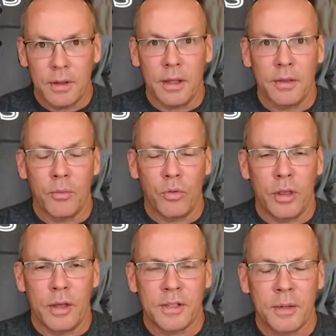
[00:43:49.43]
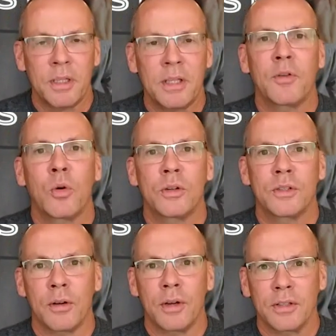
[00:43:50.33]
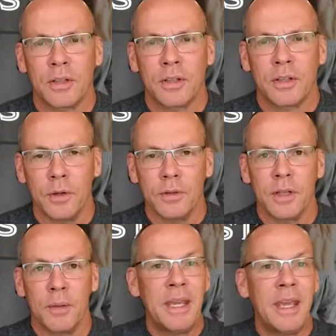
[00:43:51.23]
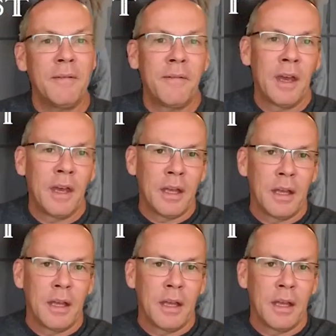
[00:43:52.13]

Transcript: The subject of cortisol gets confused. Let me give,